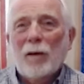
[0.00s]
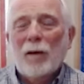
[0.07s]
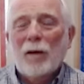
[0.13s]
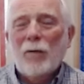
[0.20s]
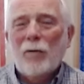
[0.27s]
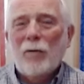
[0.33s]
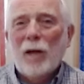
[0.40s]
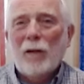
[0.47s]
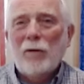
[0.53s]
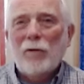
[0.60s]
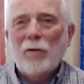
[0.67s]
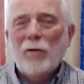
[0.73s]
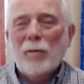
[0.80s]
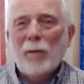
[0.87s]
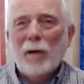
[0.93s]
is not
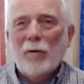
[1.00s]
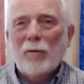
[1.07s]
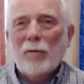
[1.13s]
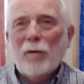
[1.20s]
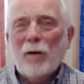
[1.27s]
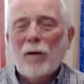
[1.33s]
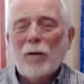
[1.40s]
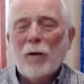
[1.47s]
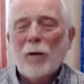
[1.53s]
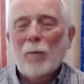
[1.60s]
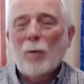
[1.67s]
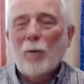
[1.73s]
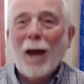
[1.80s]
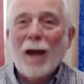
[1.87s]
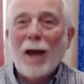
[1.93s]
just about following him
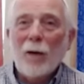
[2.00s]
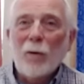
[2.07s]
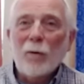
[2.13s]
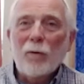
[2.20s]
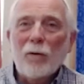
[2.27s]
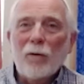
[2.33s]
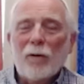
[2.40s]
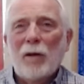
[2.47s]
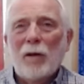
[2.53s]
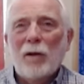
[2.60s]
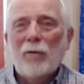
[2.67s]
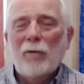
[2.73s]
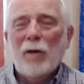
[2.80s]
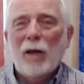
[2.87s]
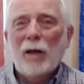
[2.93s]
around,
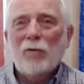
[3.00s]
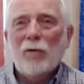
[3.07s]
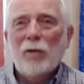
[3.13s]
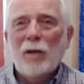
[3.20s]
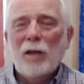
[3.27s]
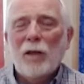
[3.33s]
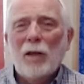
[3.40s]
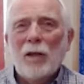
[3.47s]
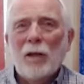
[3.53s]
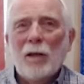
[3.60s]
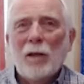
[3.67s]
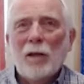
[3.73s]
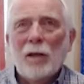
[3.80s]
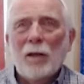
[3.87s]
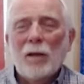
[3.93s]
it's actually
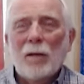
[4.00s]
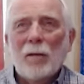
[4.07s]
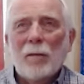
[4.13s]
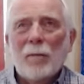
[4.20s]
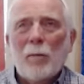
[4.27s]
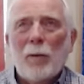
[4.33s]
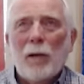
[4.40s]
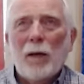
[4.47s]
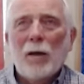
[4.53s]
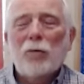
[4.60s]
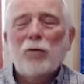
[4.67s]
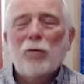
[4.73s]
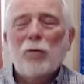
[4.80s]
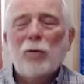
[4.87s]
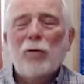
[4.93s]
being a
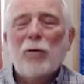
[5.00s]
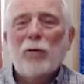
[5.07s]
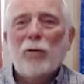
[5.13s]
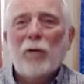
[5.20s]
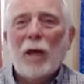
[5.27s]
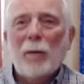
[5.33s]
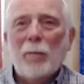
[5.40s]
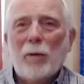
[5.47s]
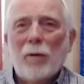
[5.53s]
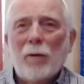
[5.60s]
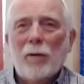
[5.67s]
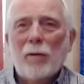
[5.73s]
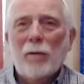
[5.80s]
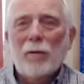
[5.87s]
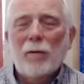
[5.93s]
true disciple.
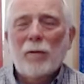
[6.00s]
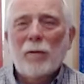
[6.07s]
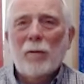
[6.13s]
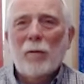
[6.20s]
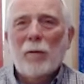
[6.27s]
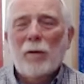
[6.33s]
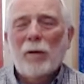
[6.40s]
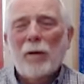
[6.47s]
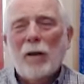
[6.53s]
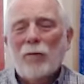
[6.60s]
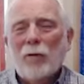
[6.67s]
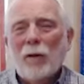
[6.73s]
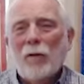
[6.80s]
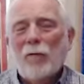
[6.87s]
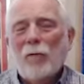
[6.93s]
They
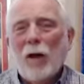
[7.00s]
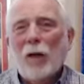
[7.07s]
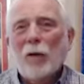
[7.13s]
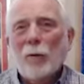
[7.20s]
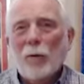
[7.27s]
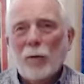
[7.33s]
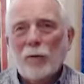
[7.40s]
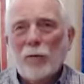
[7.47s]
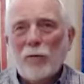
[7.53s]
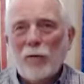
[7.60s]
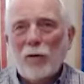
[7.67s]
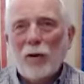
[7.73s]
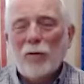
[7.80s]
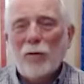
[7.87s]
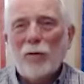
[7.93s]
say followers of
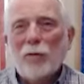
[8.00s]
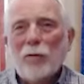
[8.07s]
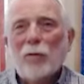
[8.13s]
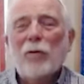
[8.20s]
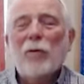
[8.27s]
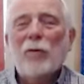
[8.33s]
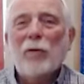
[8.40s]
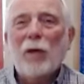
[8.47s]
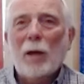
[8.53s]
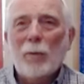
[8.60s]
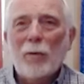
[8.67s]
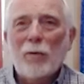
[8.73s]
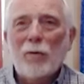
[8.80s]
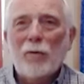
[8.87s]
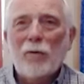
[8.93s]
Jesus or
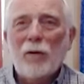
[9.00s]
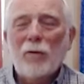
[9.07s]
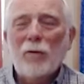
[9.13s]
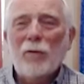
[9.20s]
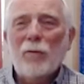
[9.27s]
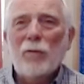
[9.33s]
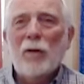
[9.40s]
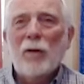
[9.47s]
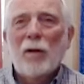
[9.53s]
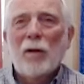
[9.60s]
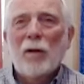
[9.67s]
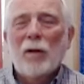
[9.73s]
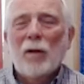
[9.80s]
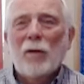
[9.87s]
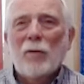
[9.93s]
disciples of Jesus.
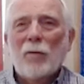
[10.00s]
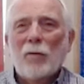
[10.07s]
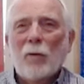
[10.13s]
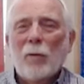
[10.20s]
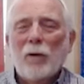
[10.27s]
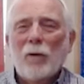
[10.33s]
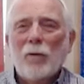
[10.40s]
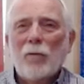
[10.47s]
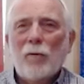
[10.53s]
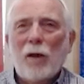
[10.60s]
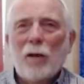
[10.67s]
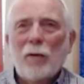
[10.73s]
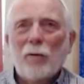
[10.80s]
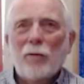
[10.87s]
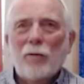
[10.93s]
So when you
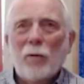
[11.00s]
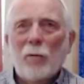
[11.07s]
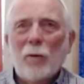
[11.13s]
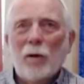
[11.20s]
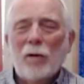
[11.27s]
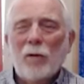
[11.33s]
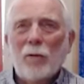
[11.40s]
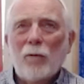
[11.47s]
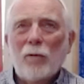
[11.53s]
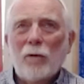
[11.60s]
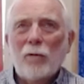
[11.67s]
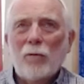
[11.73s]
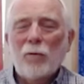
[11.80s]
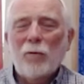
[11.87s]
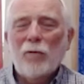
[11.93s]
follow someone who's a
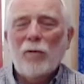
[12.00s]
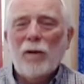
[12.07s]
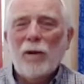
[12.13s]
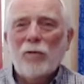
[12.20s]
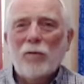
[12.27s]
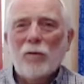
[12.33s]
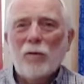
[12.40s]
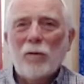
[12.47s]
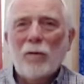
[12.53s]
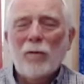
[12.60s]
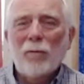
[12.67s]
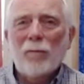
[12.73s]
true teacher,